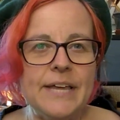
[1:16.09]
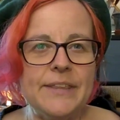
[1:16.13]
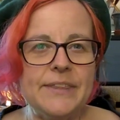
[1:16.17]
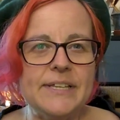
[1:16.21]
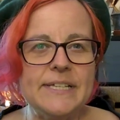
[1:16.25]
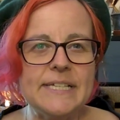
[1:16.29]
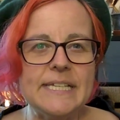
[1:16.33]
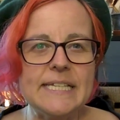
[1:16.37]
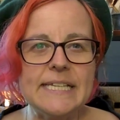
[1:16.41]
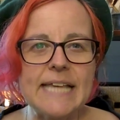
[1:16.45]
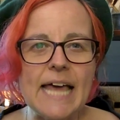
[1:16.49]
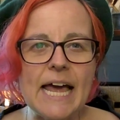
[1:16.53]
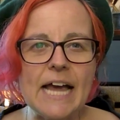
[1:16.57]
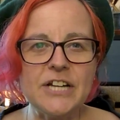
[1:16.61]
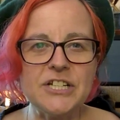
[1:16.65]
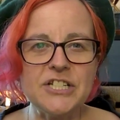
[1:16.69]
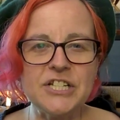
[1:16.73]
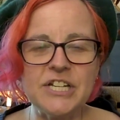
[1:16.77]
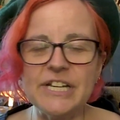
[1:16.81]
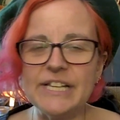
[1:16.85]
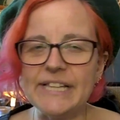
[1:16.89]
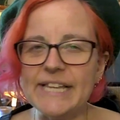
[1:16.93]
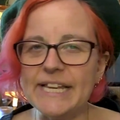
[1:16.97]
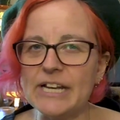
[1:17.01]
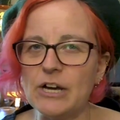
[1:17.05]
this is
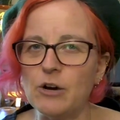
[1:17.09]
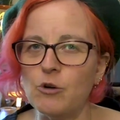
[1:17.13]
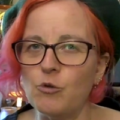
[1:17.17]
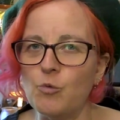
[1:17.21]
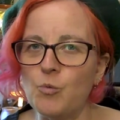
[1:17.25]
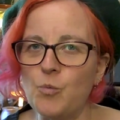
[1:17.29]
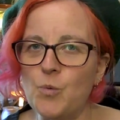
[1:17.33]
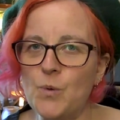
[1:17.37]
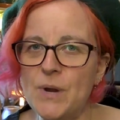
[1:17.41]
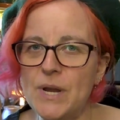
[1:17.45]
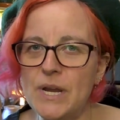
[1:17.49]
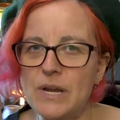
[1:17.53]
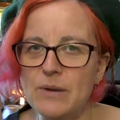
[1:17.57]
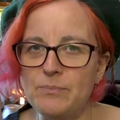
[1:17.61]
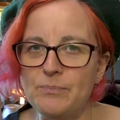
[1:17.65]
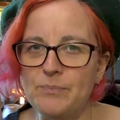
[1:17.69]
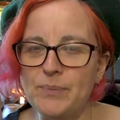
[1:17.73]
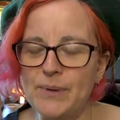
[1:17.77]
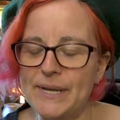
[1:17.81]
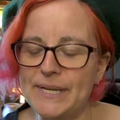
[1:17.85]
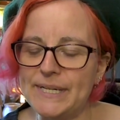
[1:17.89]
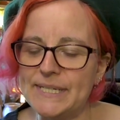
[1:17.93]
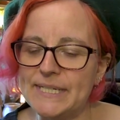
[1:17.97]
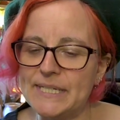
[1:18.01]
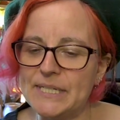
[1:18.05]
actually like a wee
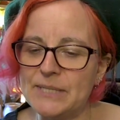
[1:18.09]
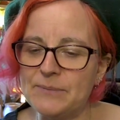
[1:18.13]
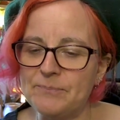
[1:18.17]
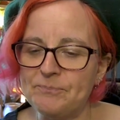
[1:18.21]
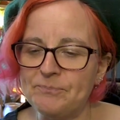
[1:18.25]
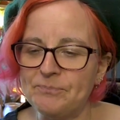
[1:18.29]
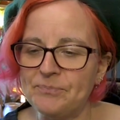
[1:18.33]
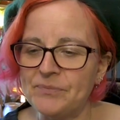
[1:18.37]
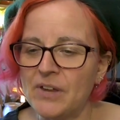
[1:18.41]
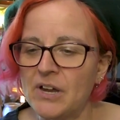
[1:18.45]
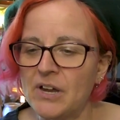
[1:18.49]
bit